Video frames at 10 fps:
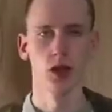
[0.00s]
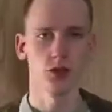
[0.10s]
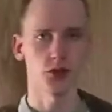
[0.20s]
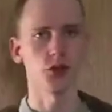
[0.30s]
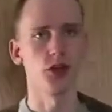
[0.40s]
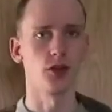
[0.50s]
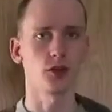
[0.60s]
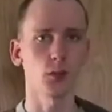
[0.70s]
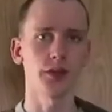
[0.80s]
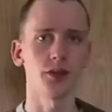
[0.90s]
So, you know, it's
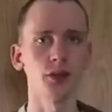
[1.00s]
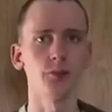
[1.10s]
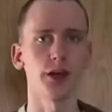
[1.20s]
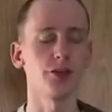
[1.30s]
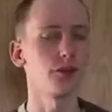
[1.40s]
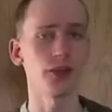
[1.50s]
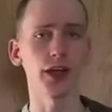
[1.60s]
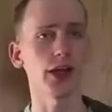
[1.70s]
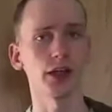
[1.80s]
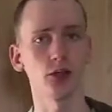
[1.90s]
quite a cheap vest. If you're
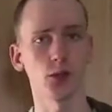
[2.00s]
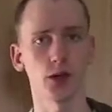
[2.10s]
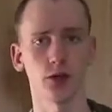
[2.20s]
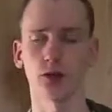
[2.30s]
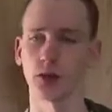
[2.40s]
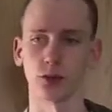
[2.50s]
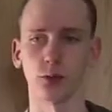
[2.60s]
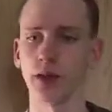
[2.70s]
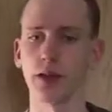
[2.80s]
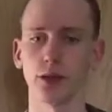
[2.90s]
getting into airsoft, it's
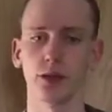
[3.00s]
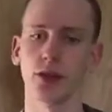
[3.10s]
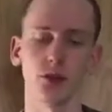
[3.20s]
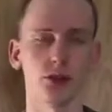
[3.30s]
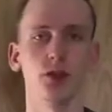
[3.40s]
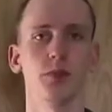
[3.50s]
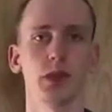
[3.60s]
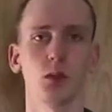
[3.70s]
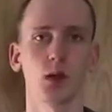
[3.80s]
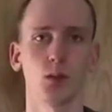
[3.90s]
really good. It served me
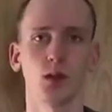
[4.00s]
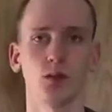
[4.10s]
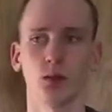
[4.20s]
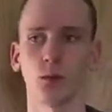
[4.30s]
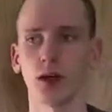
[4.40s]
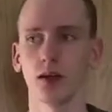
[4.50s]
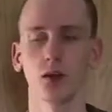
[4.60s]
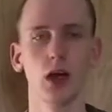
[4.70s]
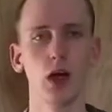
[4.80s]
quite well for a while.